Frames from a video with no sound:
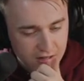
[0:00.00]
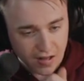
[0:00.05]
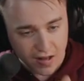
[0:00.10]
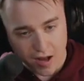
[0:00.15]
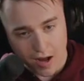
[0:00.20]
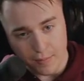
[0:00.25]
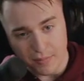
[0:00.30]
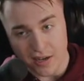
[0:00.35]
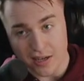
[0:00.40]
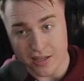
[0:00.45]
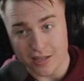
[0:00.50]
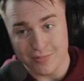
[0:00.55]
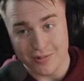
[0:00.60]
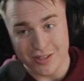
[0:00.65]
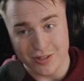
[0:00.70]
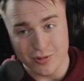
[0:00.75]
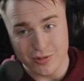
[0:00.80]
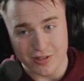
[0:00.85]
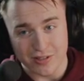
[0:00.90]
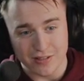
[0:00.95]
I'm not gonna be
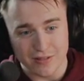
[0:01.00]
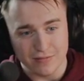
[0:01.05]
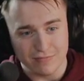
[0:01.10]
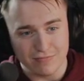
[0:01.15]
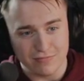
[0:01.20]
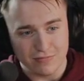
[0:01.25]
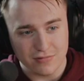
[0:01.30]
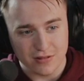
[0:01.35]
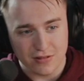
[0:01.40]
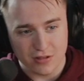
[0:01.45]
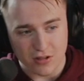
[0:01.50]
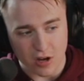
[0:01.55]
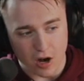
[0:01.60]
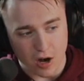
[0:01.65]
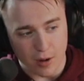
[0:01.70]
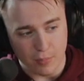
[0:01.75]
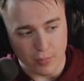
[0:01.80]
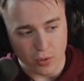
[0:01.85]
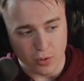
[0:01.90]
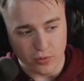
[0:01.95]
using
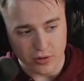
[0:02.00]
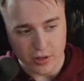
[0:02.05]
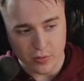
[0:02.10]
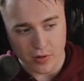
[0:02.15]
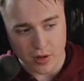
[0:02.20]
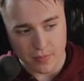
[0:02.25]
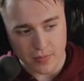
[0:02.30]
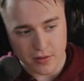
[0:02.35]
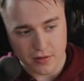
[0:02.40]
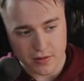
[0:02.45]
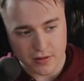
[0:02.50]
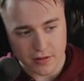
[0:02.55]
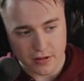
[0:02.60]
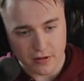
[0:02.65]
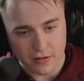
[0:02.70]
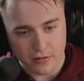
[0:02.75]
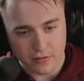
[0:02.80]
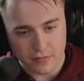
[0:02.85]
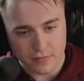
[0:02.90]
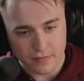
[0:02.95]
comp only weapons
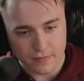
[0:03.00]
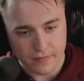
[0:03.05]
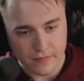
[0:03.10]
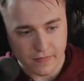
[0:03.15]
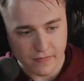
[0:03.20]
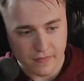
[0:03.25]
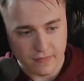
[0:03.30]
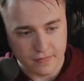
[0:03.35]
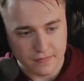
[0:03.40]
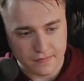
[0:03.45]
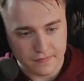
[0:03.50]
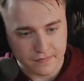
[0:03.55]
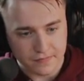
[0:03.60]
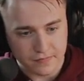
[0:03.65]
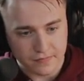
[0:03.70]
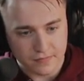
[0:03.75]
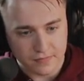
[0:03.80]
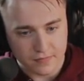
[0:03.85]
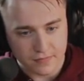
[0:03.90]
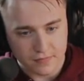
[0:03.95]
though. That's
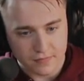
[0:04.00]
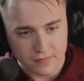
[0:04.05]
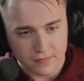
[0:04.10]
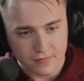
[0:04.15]
okay.